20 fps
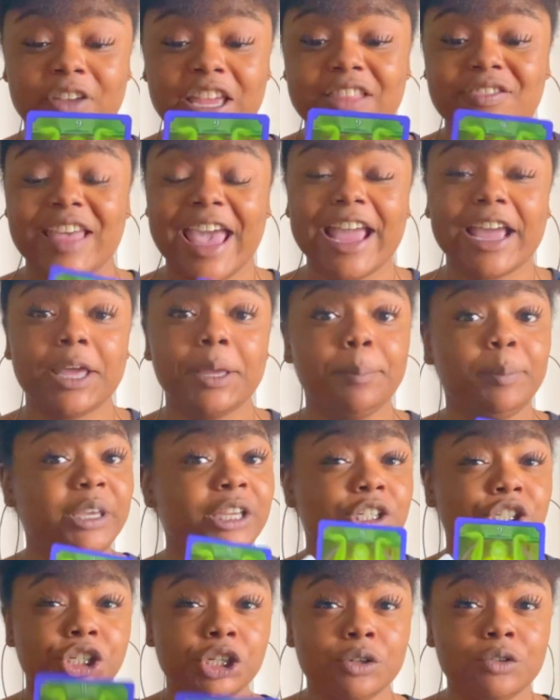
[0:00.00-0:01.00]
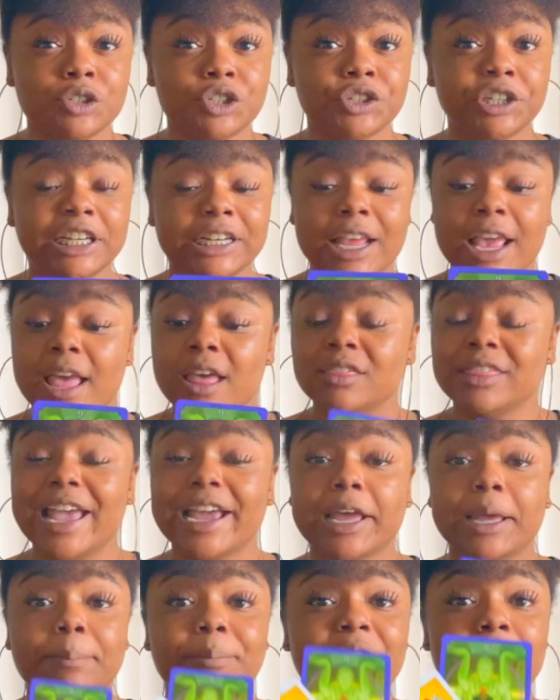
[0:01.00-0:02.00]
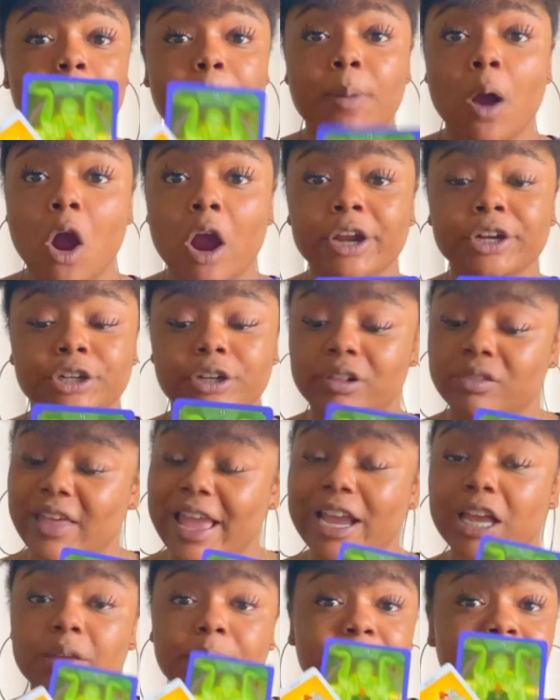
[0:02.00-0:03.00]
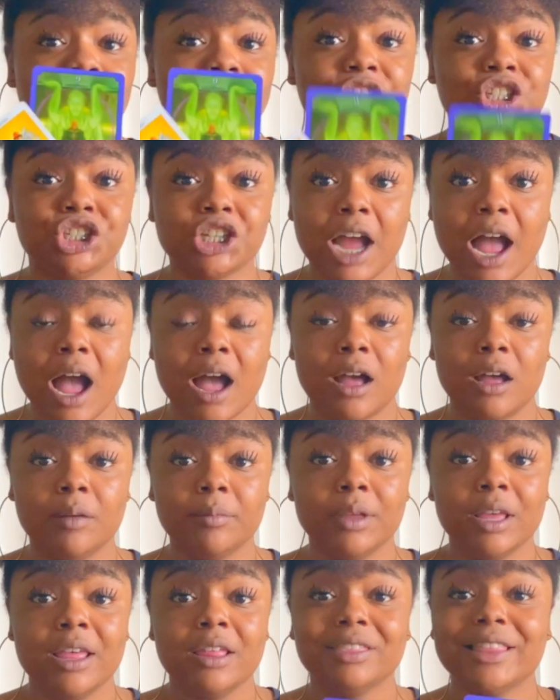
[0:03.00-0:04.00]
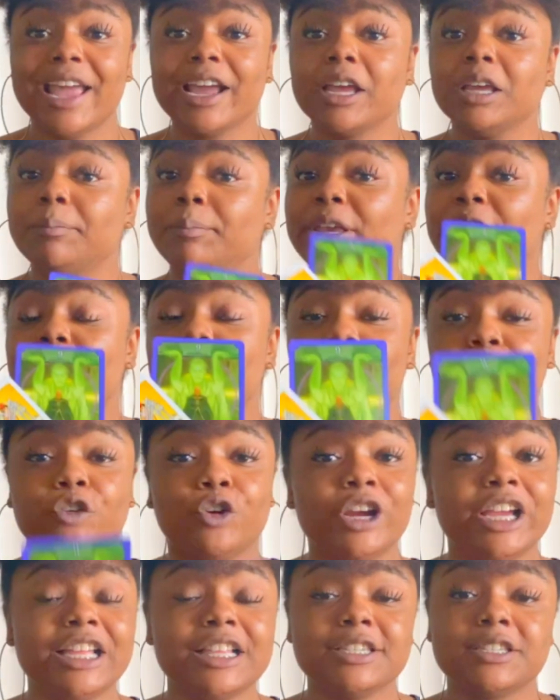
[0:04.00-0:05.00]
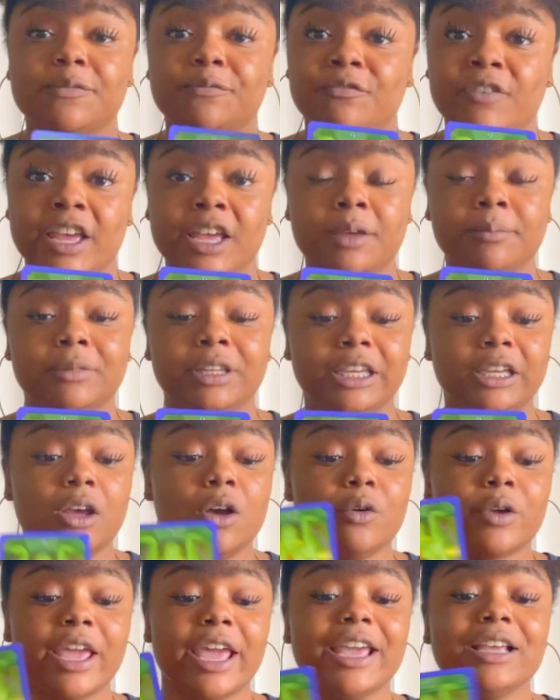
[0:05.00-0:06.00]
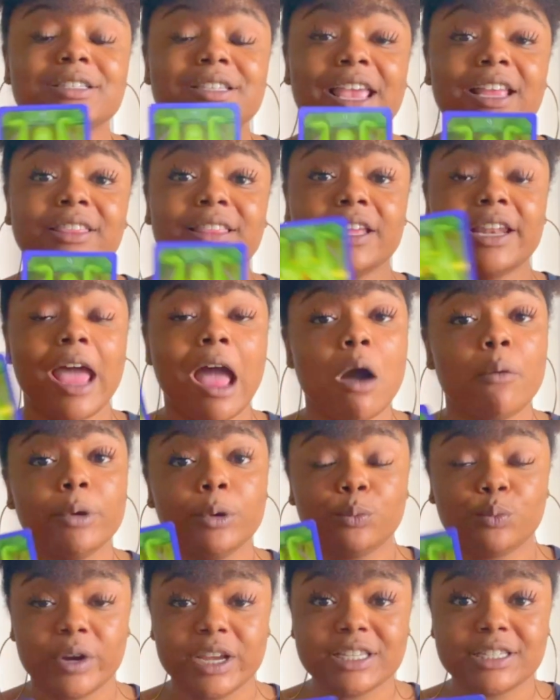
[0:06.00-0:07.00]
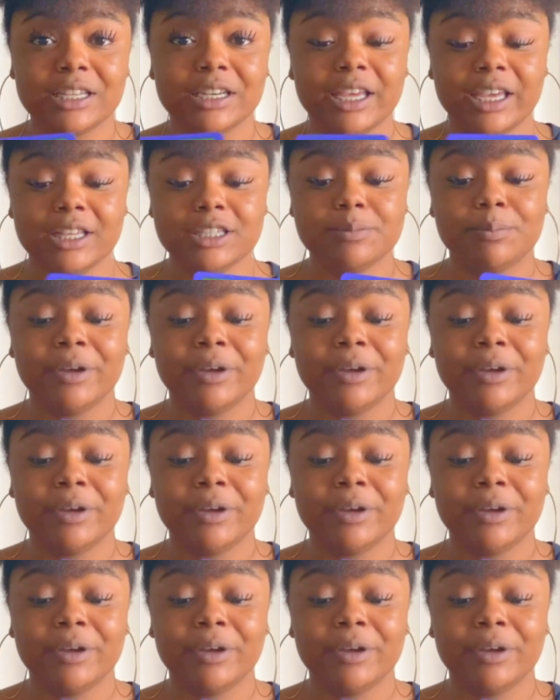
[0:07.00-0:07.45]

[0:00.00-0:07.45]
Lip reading: And that could be children. That could be a partner. That could be a job. That could be friends, family, okay? Take that how it resonates.